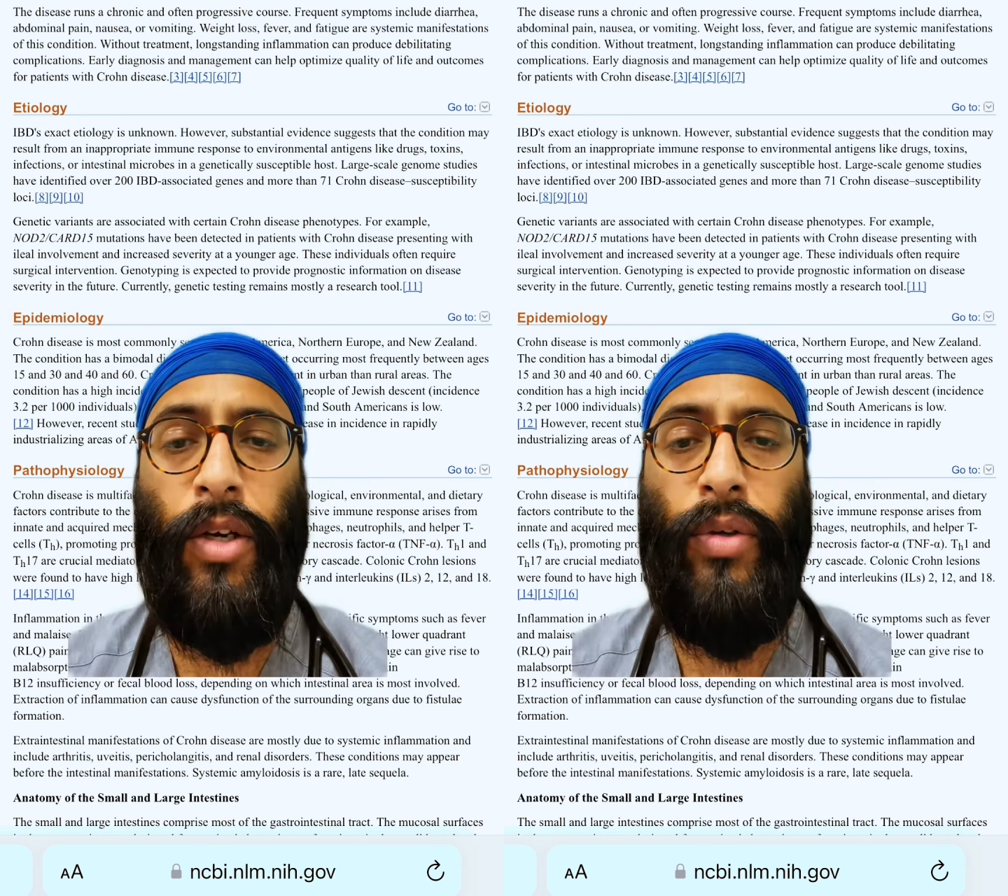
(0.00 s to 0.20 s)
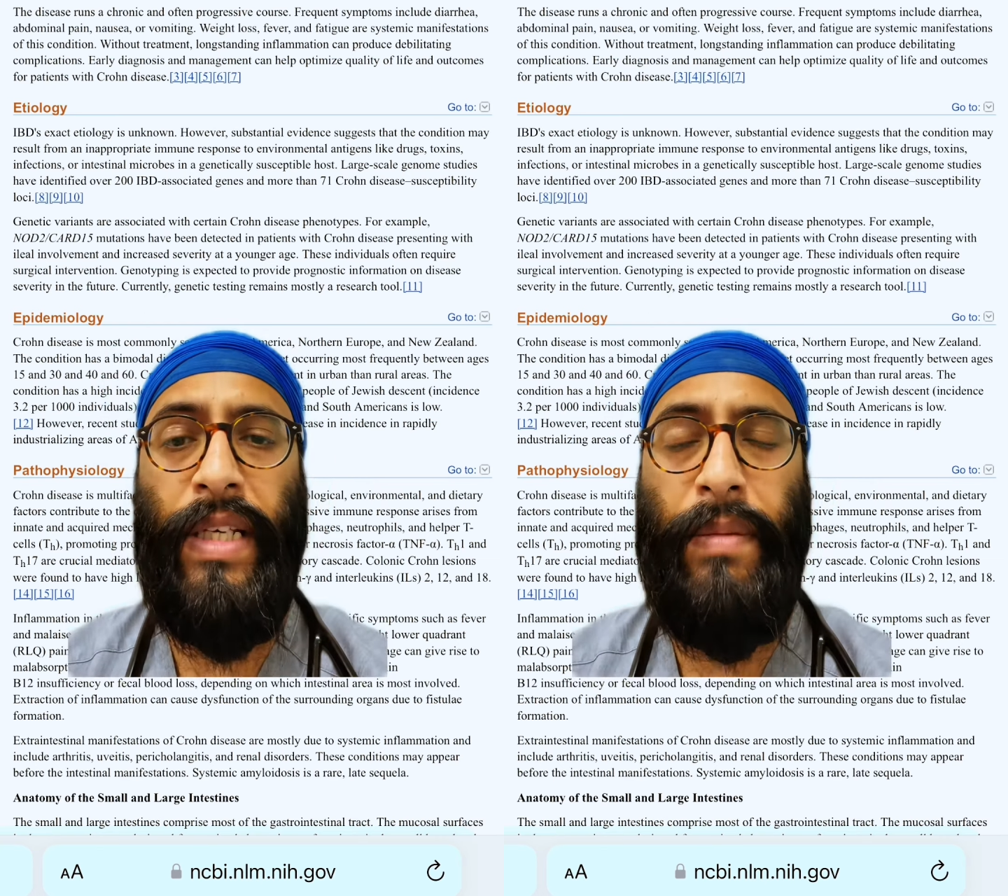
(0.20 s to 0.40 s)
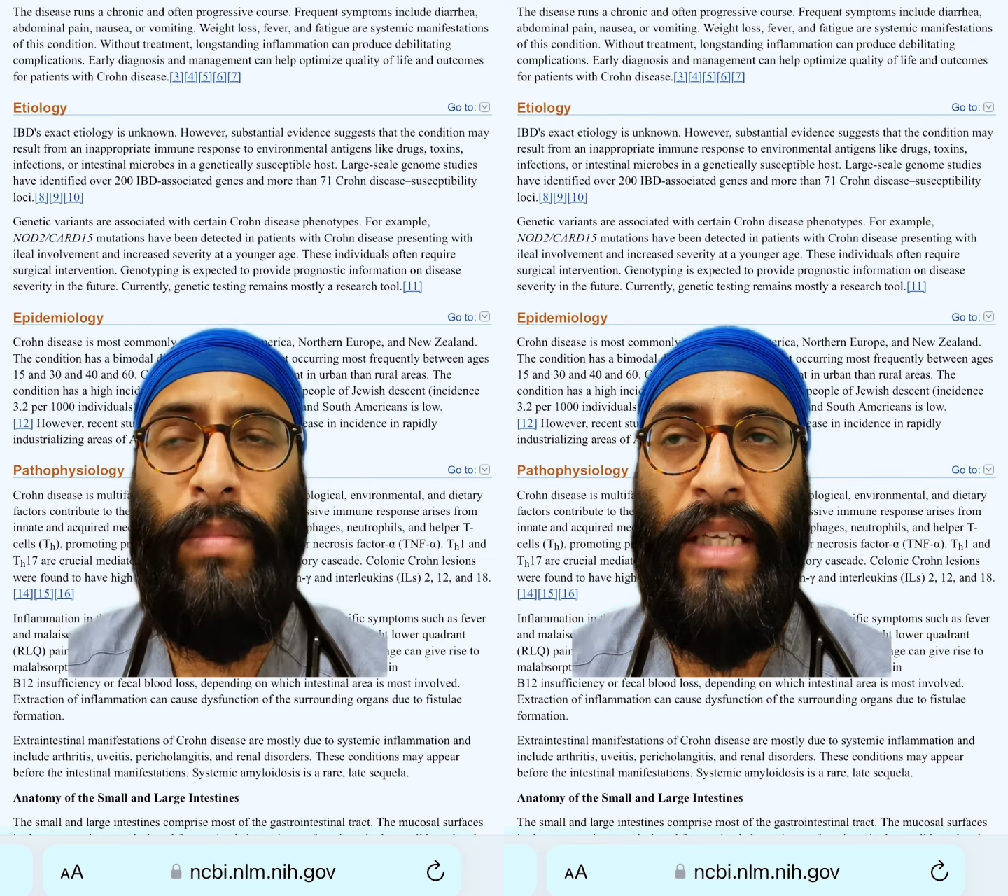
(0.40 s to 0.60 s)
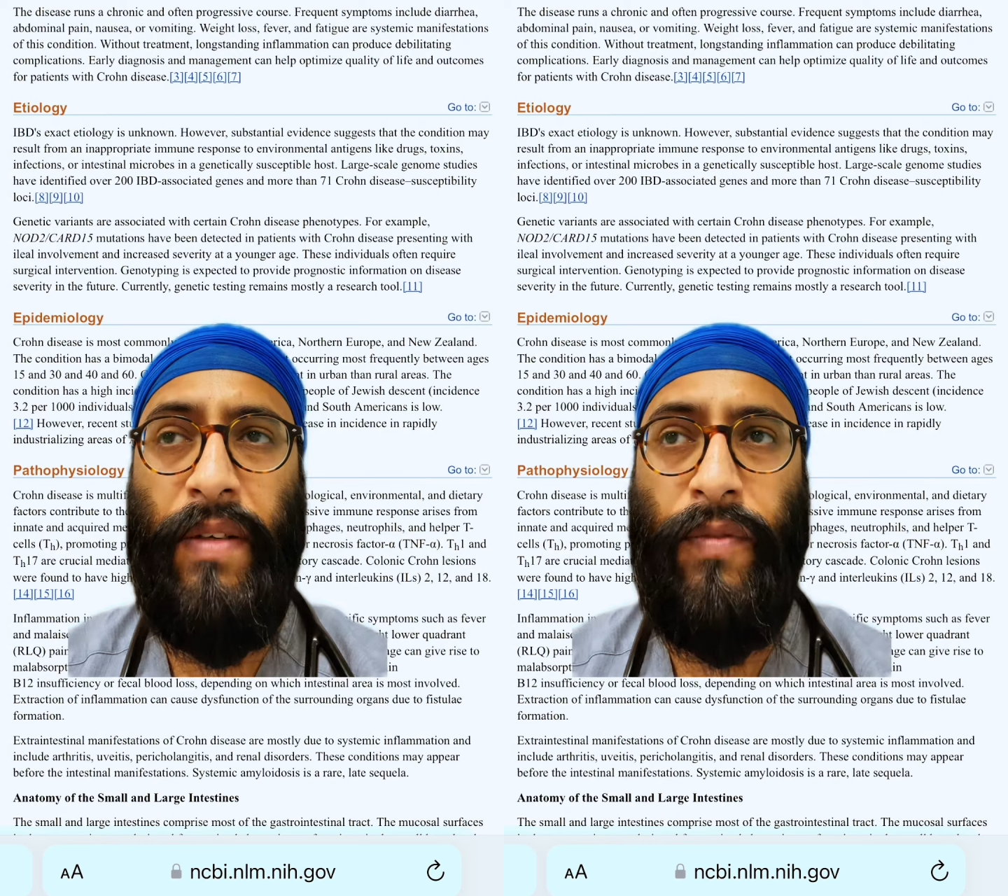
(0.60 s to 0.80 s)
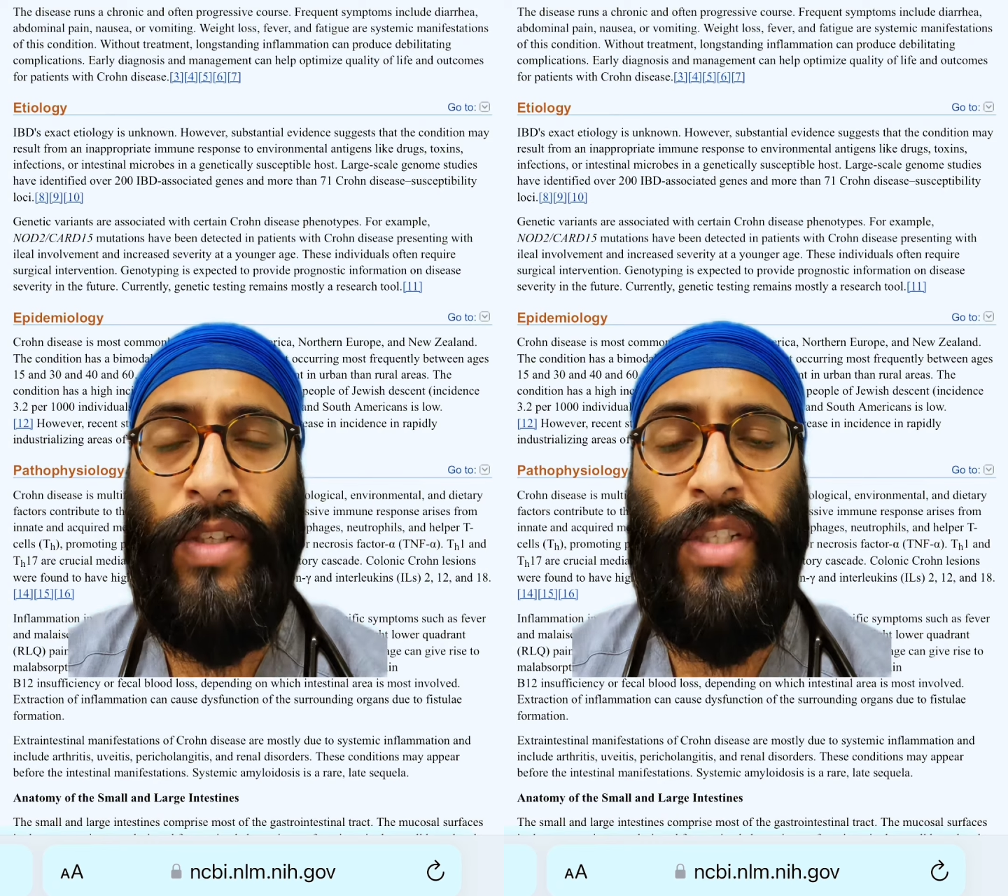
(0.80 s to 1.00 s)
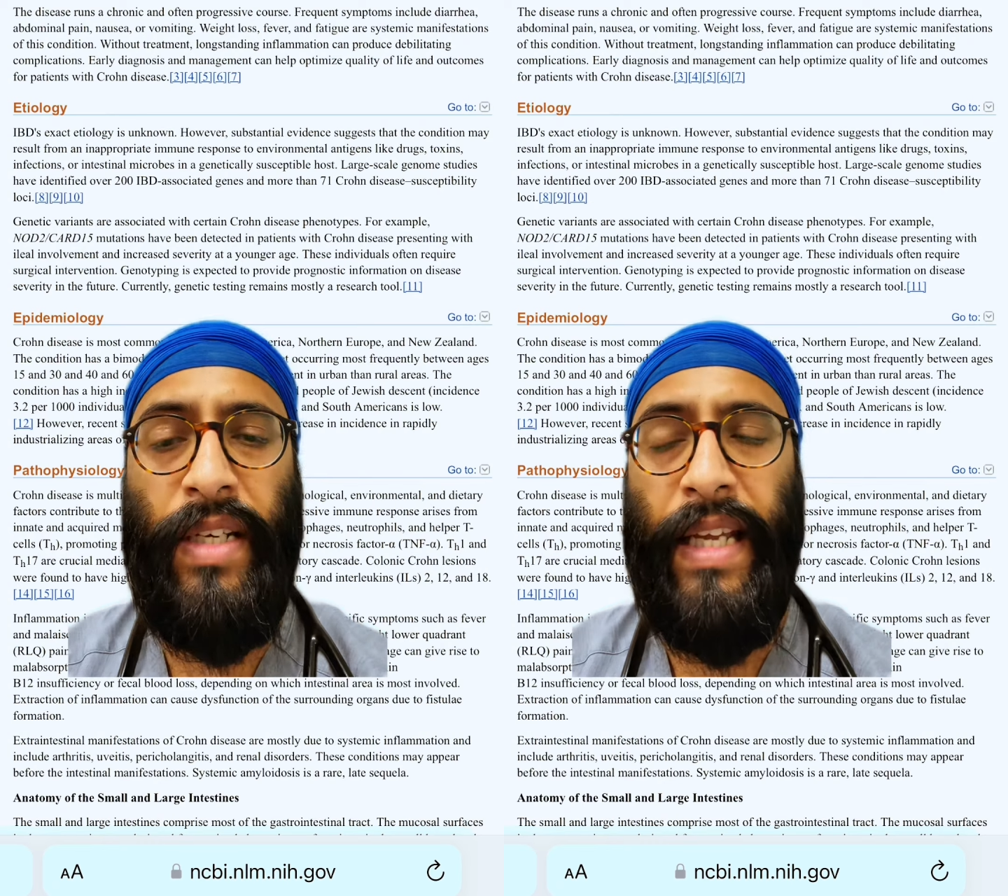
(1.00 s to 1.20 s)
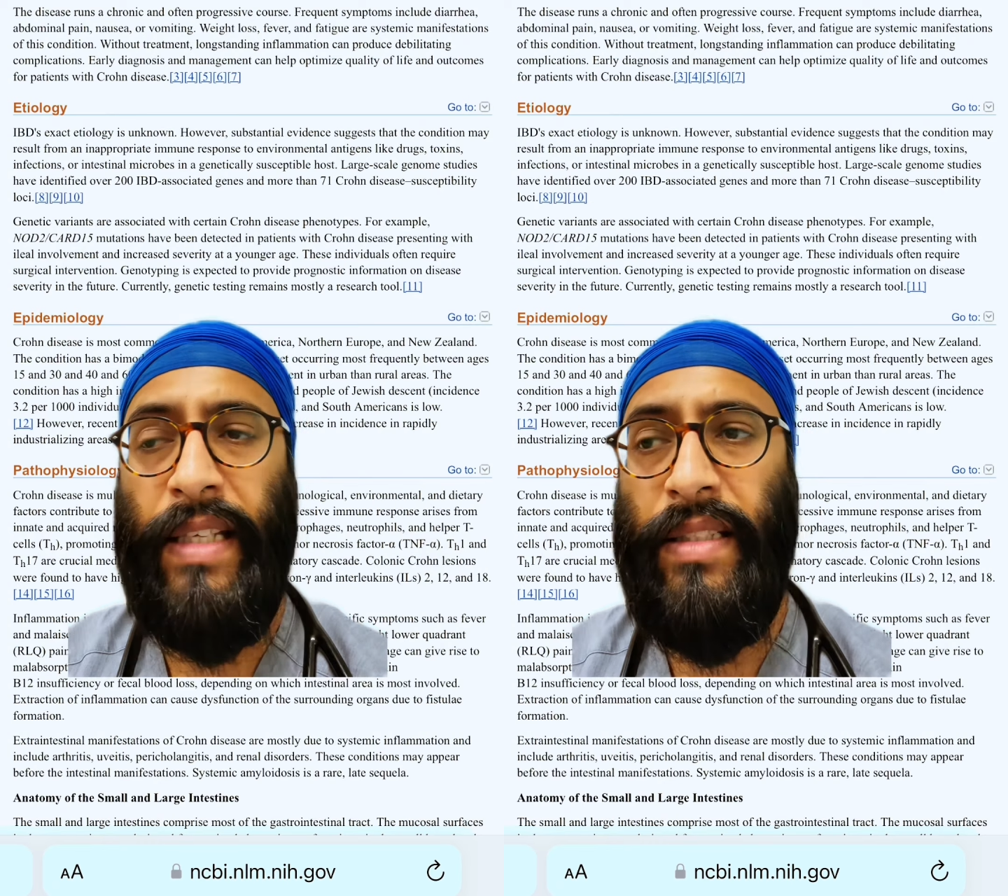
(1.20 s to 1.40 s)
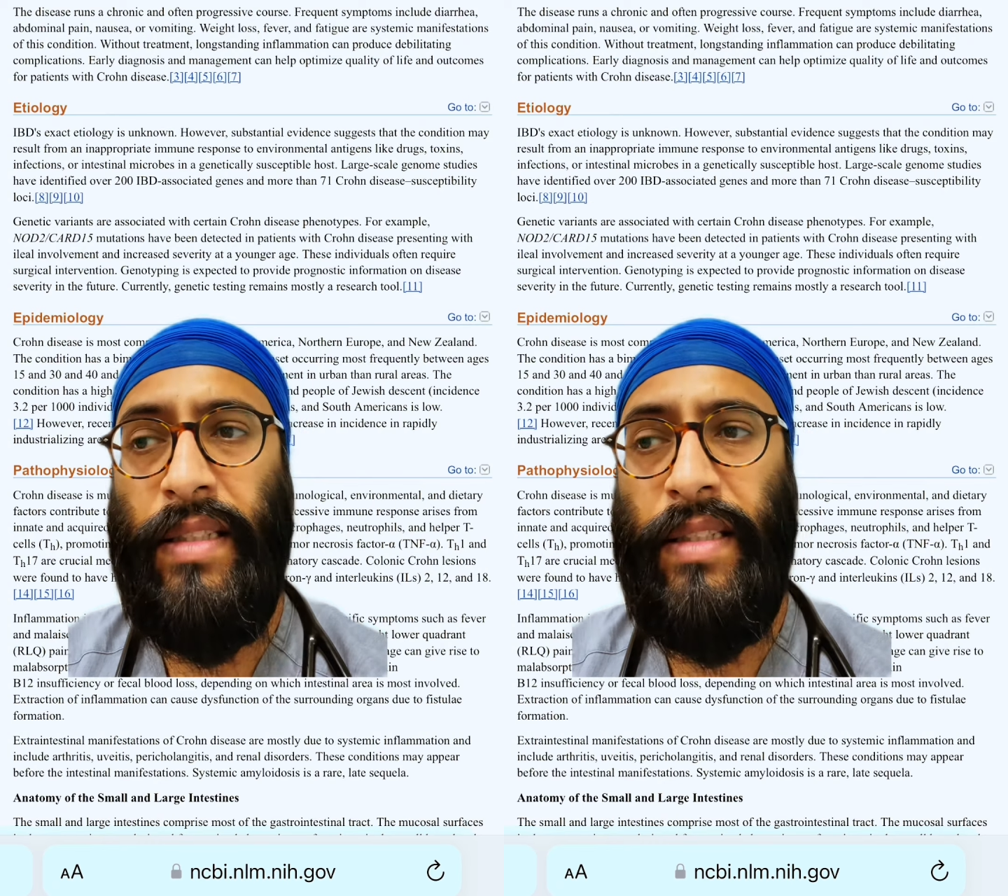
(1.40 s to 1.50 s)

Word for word: only meat, fish and eggs,